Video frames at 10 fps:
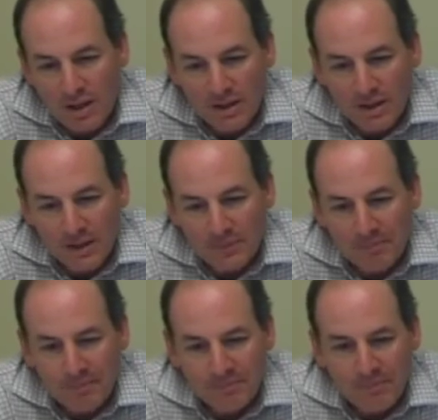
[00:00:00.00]

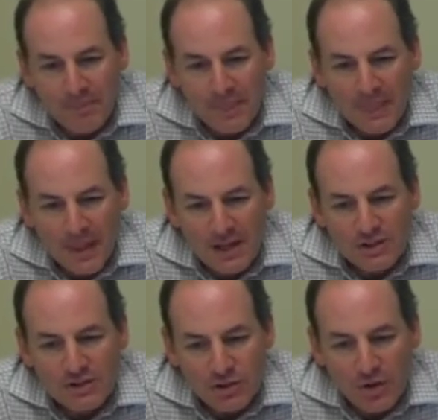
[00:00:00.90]

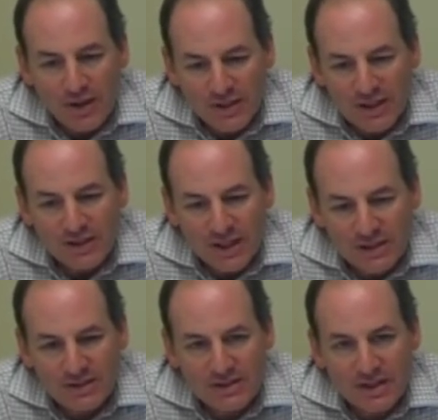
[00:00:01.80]
So I think
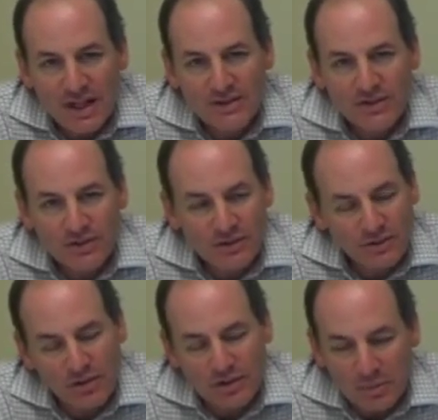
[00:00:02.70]
that's
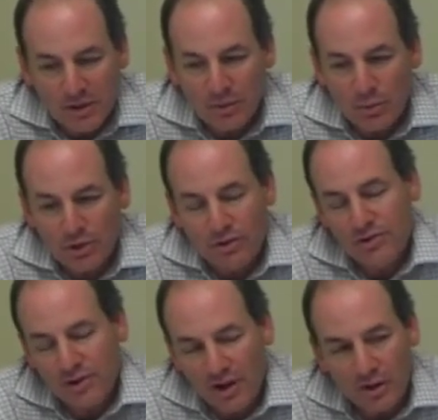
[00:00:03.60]
going to be where you
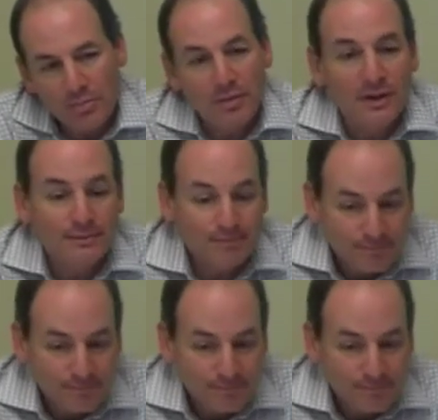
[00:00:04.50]
start, but